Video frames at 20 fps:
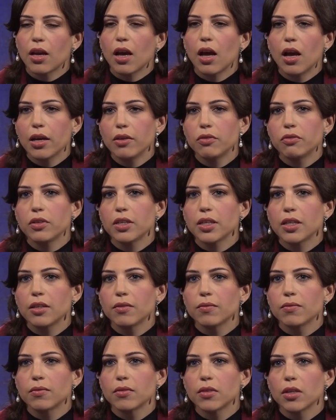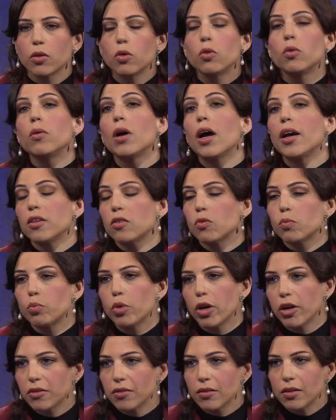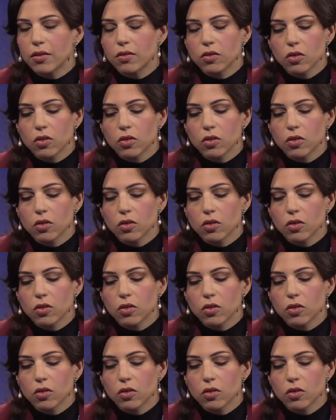I feel, or I personally